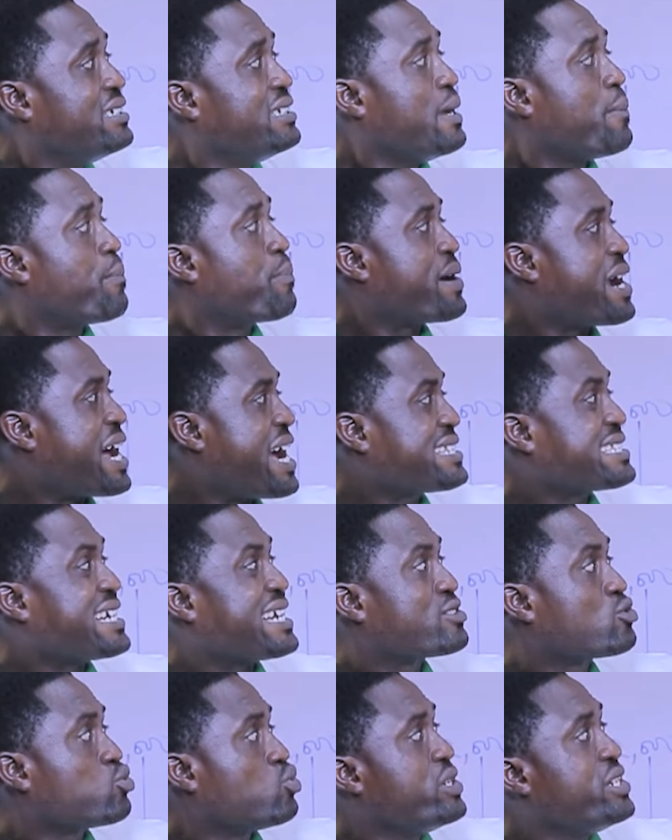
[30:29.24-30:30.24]
the price
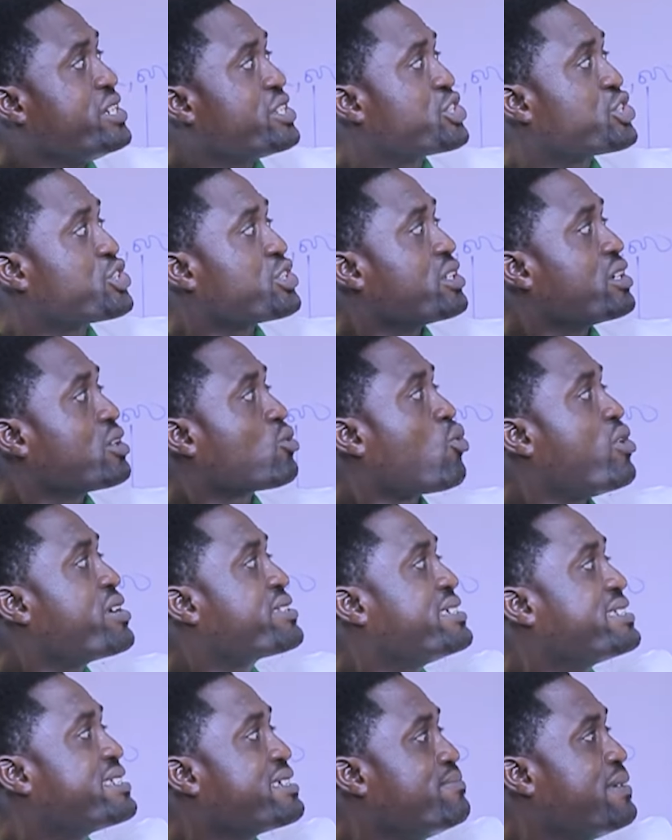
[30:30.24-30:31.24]
at which
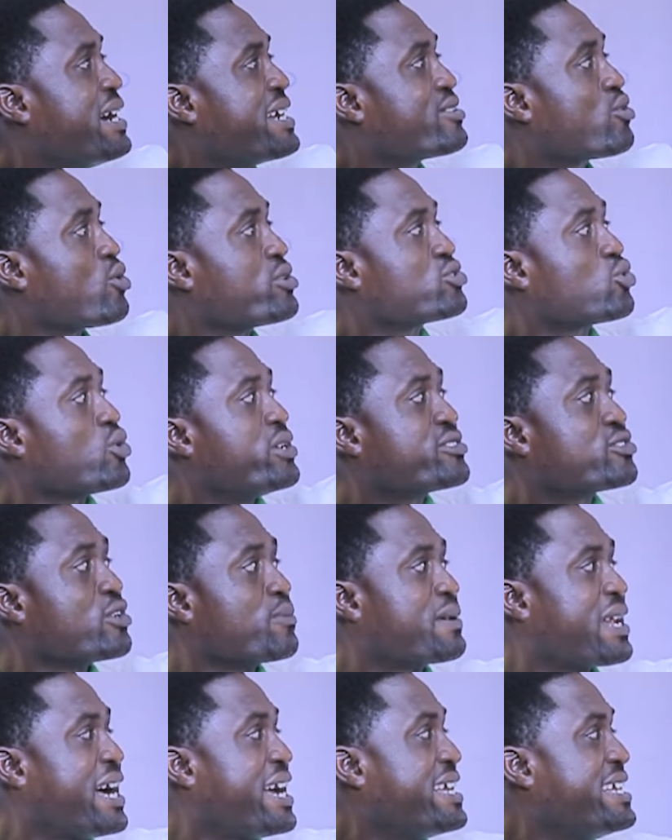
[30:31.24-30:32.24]
quantity demand equals to quantity
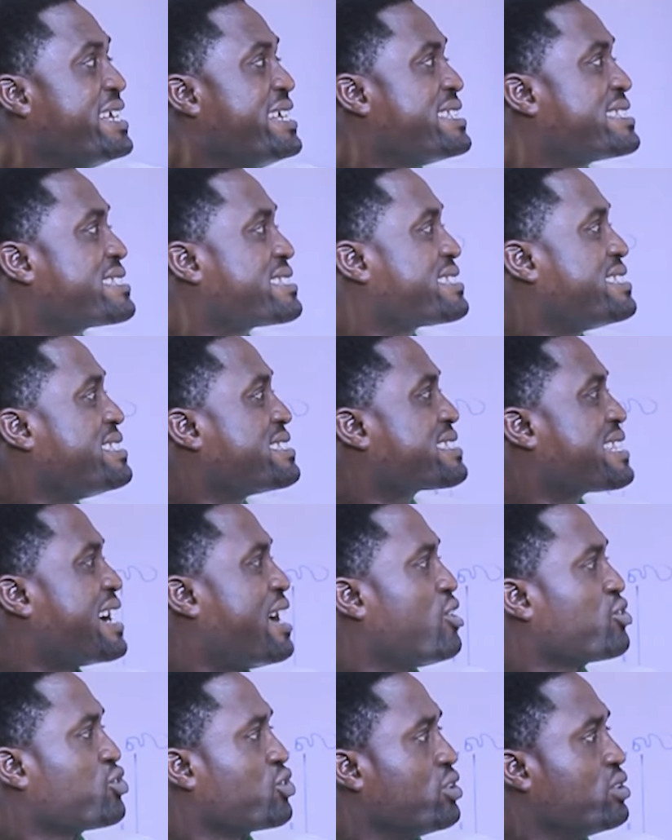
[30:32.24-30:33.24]
supply is
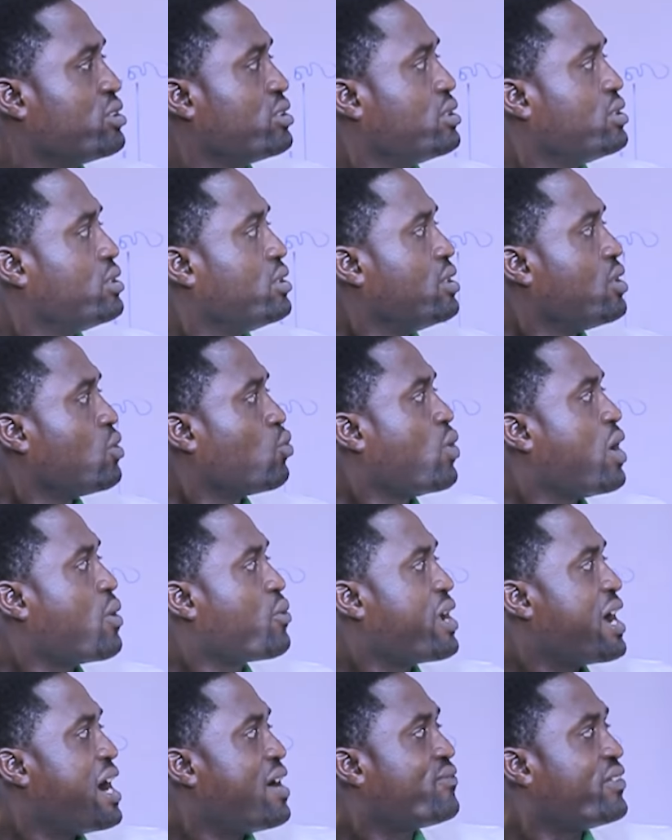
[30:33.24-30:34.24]
6,000, where
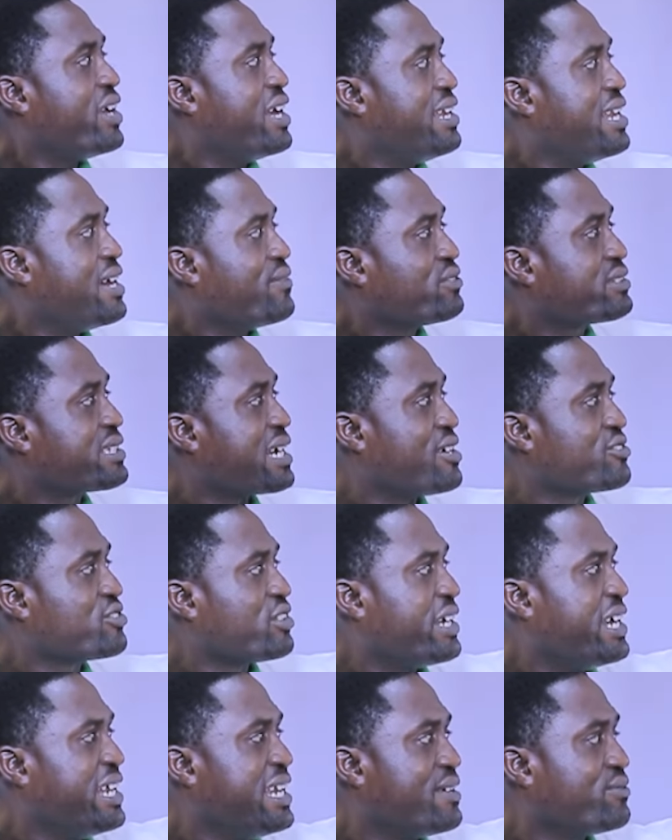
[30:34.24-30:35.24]
we have
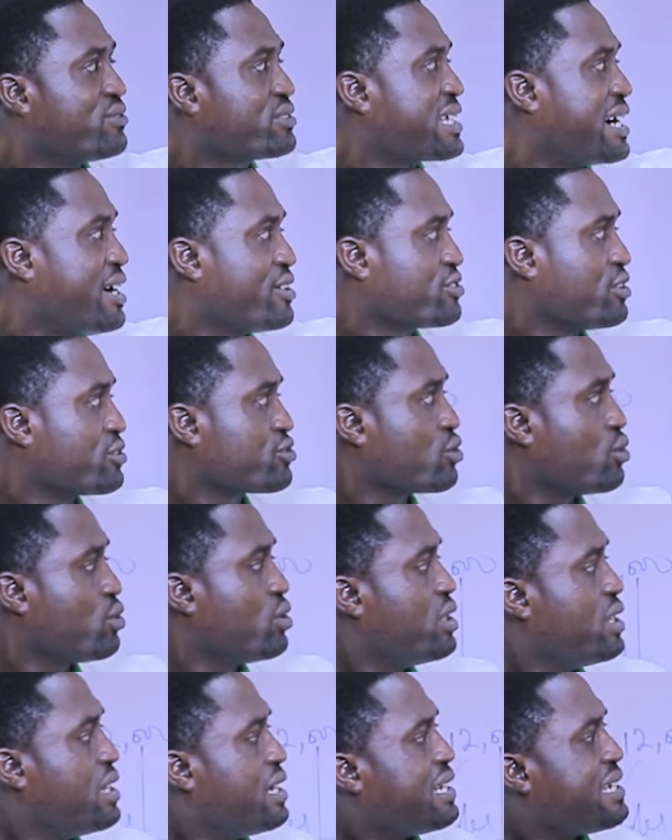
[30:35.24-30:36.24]
11,000, 11,000.
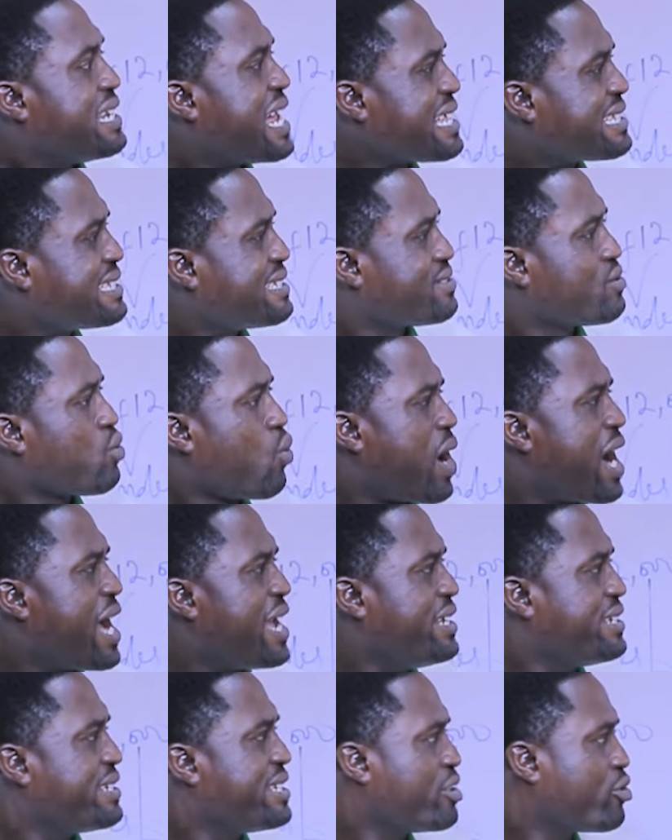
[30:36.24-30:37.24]
So that is
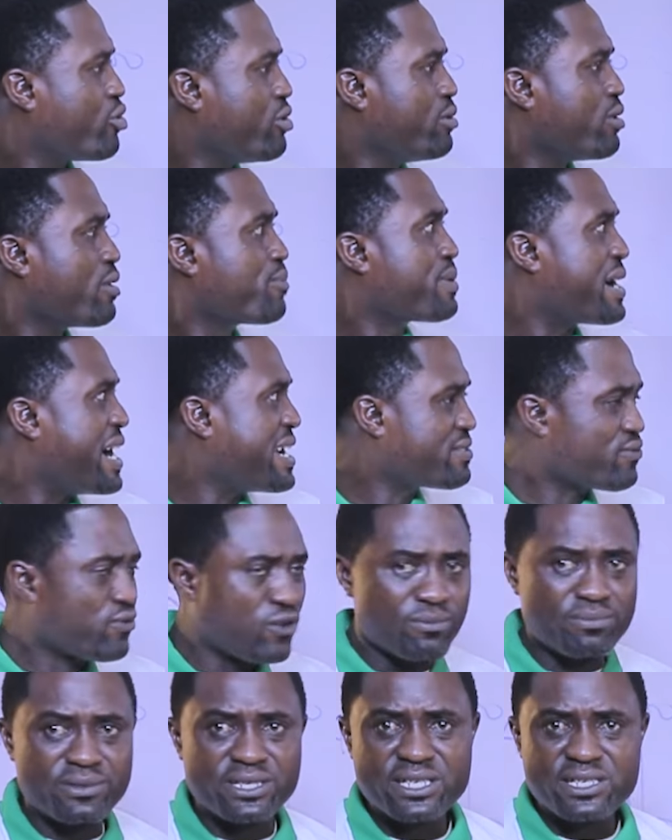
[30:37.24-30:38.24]
why the equilibrium price
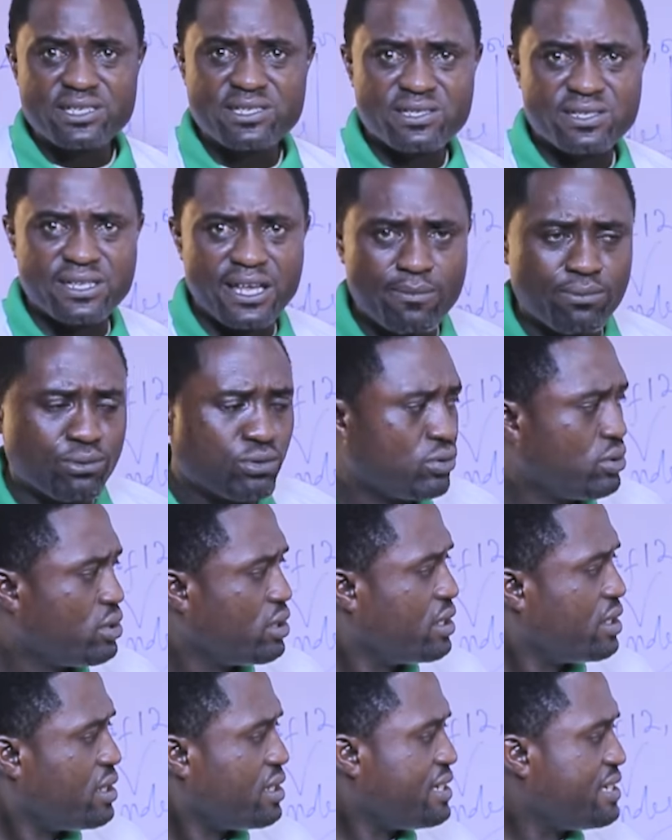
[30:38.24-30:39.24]
from this table
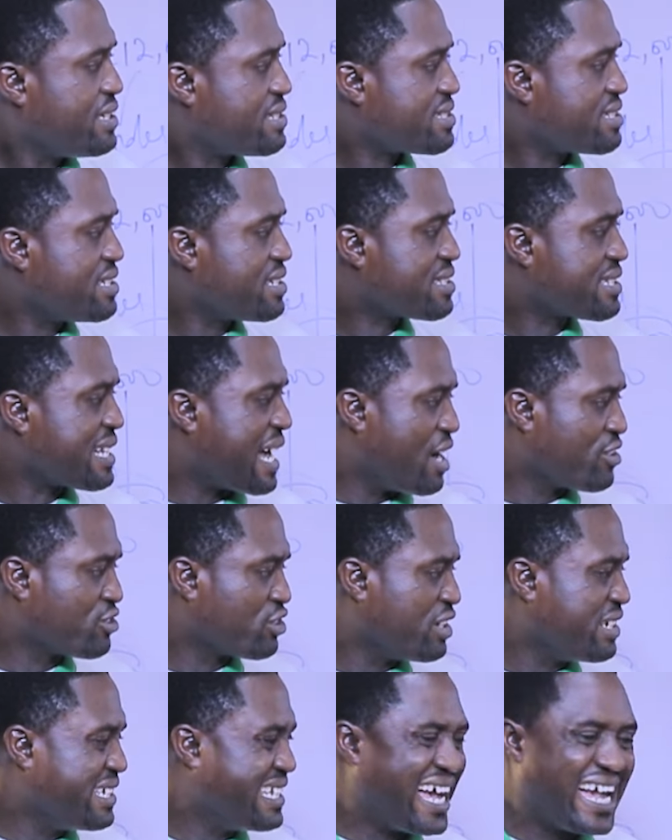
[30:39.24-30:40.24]
is
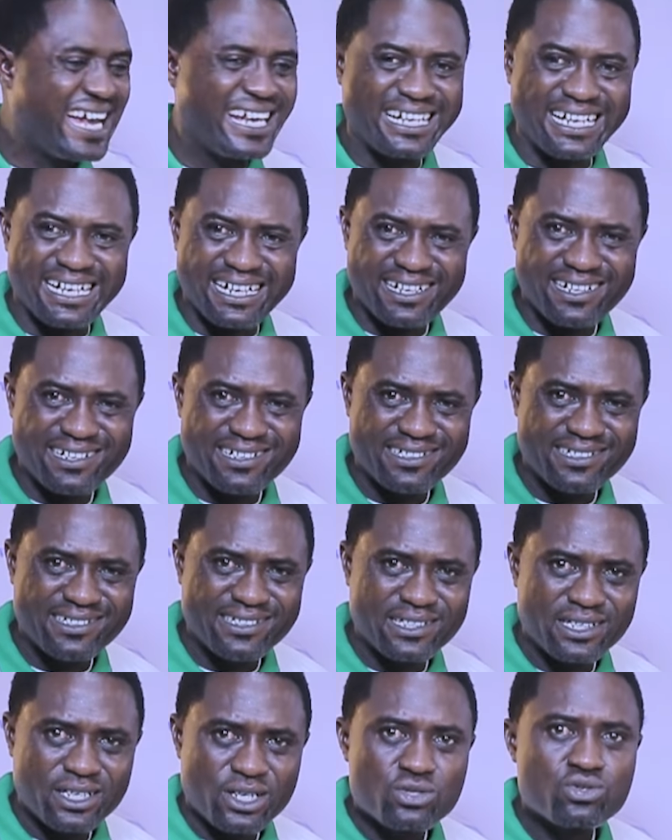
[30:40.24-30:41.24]
6,000 naira.
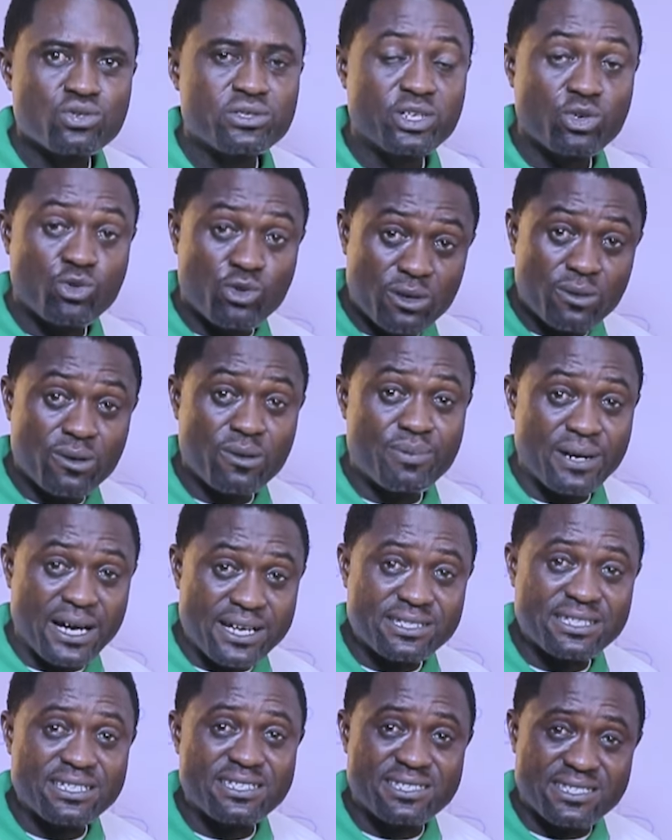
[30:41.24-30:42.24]
So the equilibrium
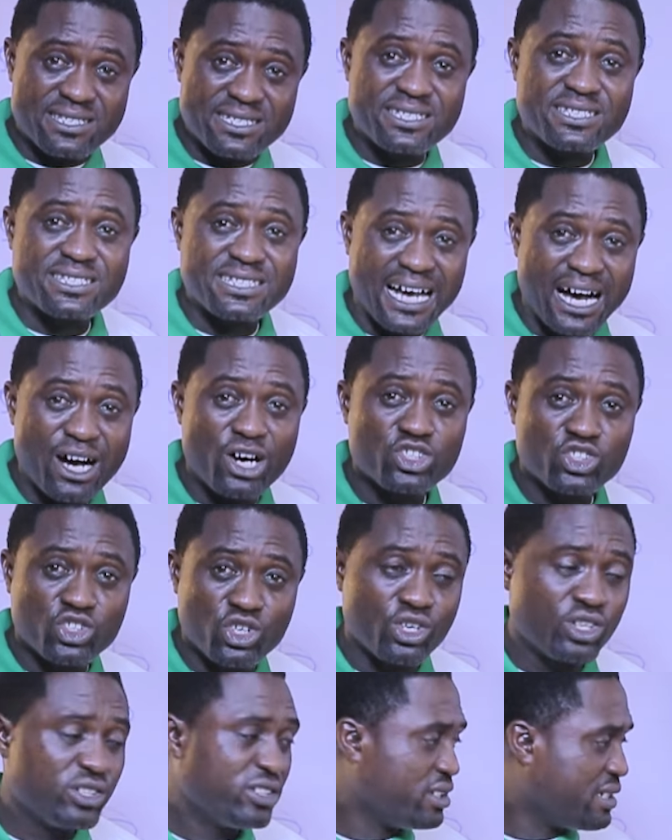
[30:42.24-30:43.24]
price is
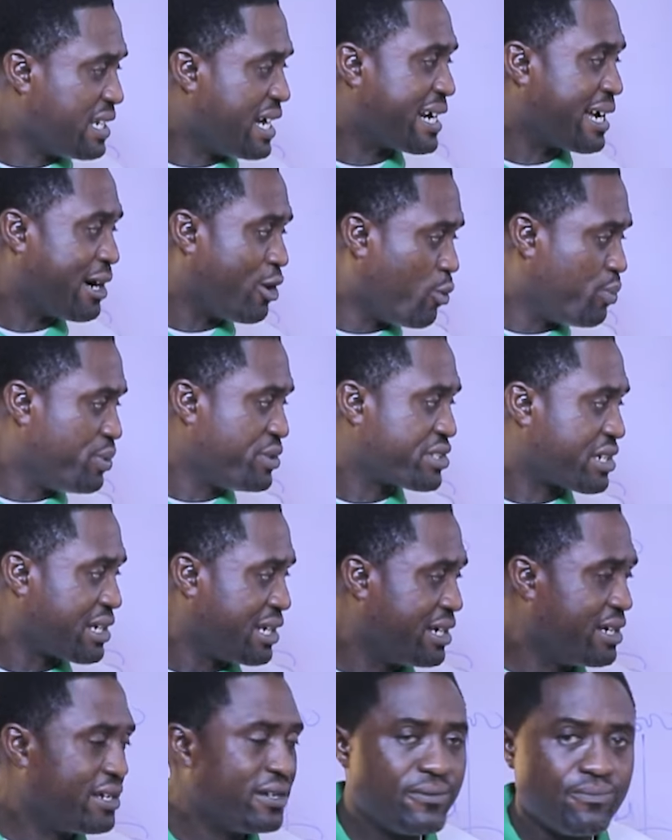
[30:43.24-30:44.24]
6,000 naira. Hope it's
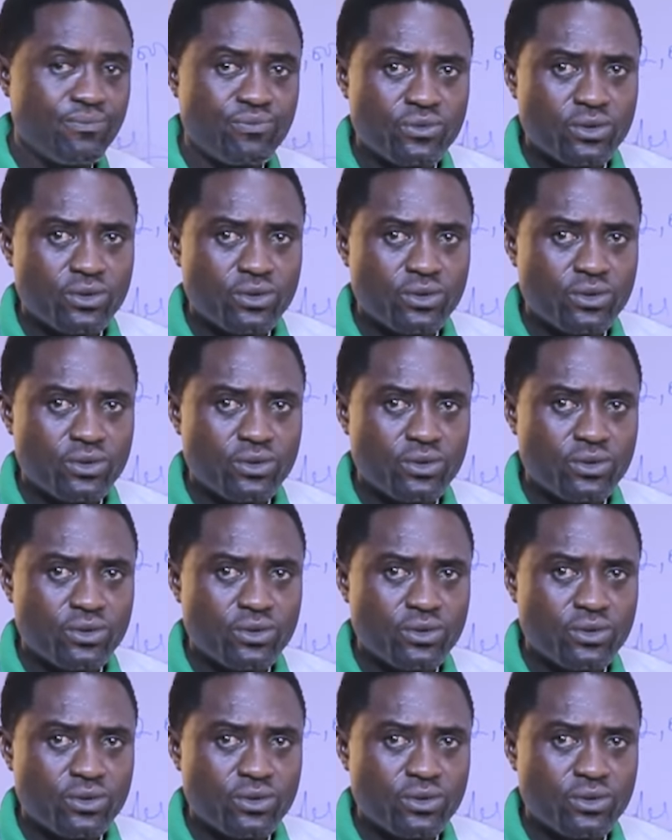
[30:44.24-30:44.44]
clear.